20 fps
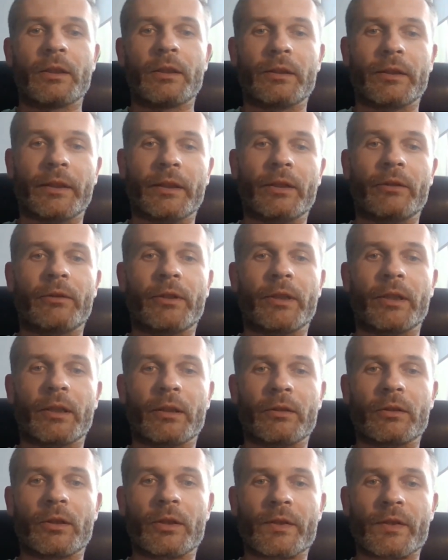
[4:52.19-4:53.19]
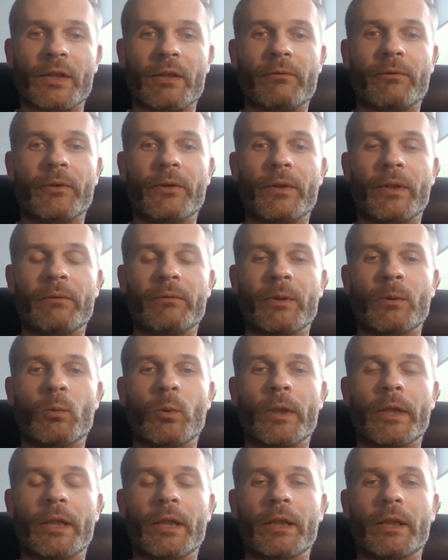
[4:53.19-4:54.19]
layering across
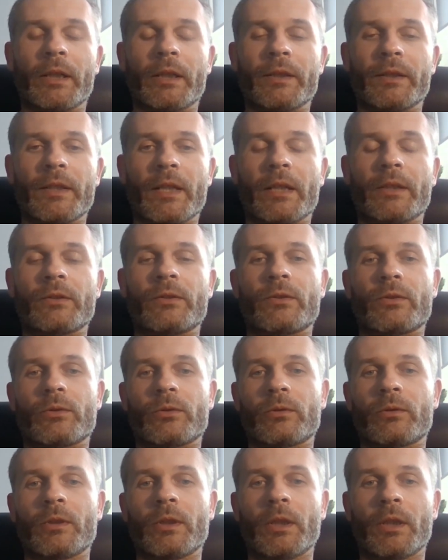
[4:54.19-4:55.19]
everywhere, and then to